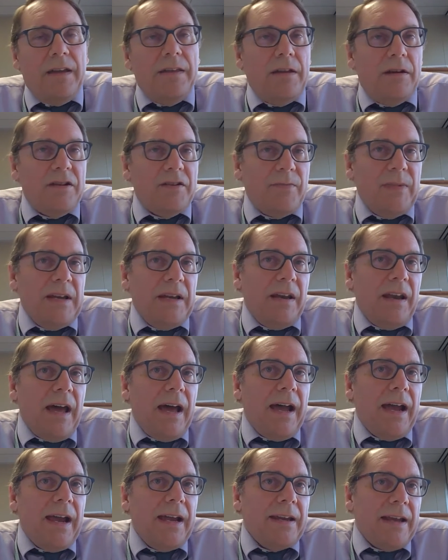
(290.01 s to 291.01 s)
there's been
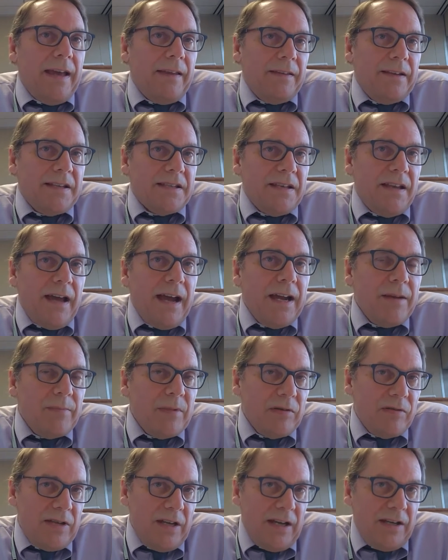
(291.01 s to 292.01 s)
at least nine
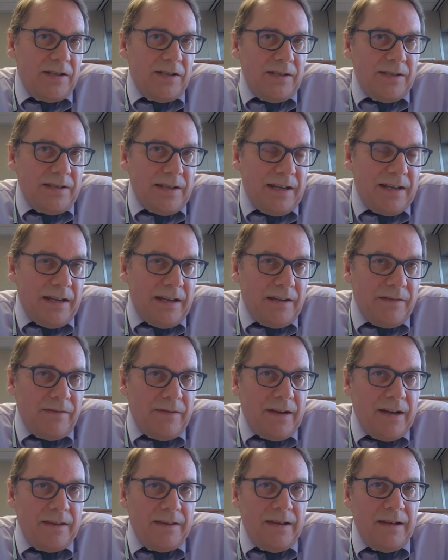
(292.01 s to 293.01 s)
mutations
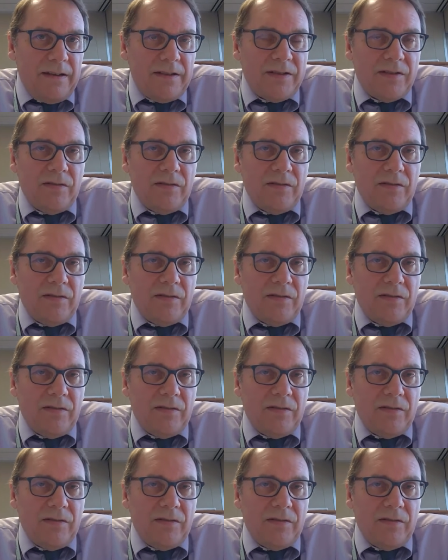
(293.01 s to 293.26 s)
identified there.